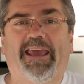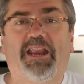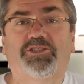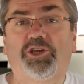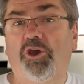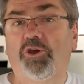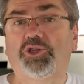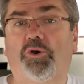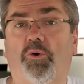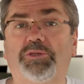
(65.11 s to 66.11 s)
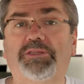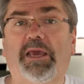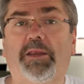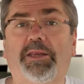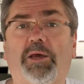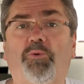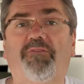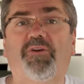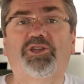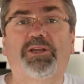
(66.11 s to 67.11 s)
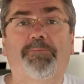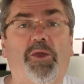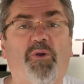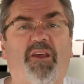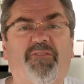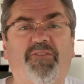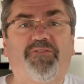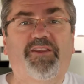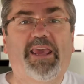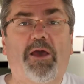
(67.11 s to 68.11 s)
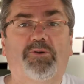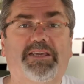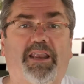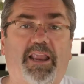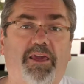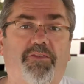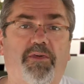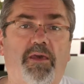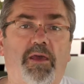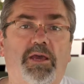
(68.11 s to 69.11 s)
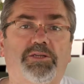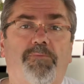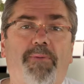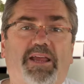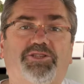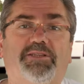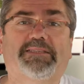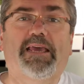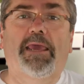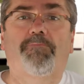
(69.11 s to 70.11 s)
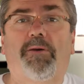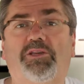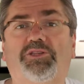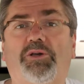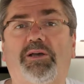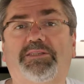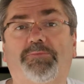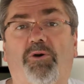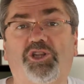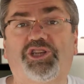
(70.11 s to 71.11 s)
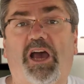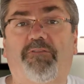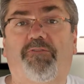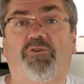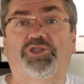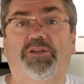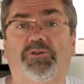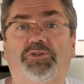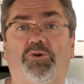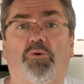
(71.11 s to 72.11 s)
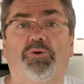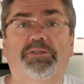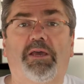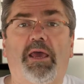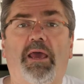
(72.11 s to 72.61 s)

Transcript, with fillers: And it's a huge course and they will eventually be around 50 hours in length to match the same uh, size as my Java version of this course.